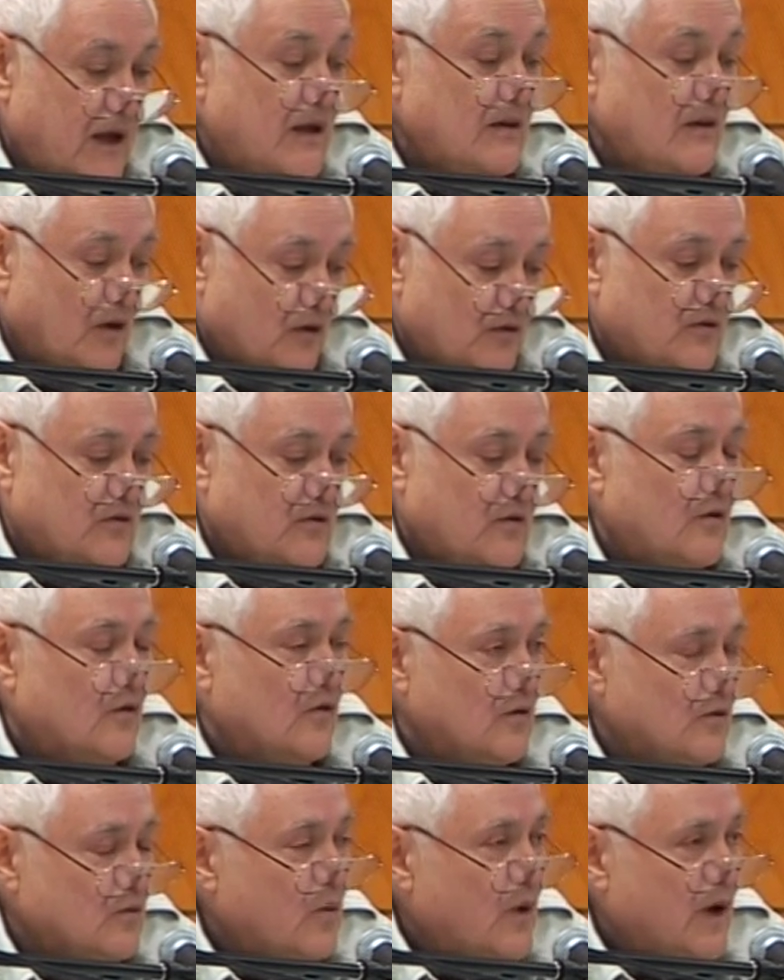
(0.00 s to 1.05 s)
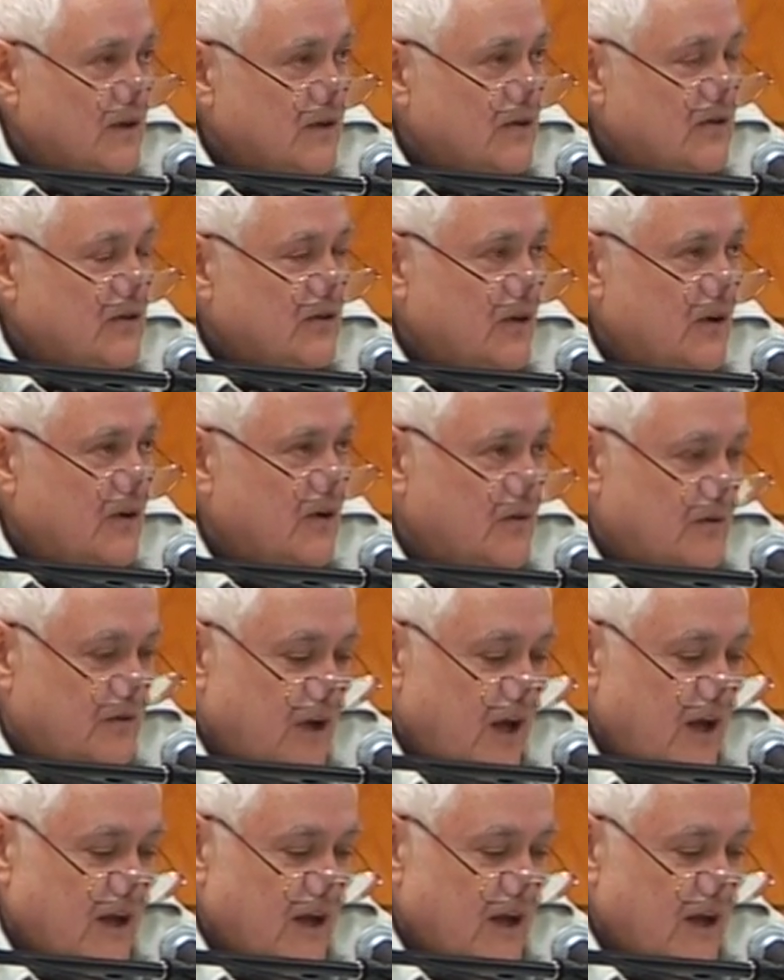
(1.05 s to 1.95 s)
Those tools once served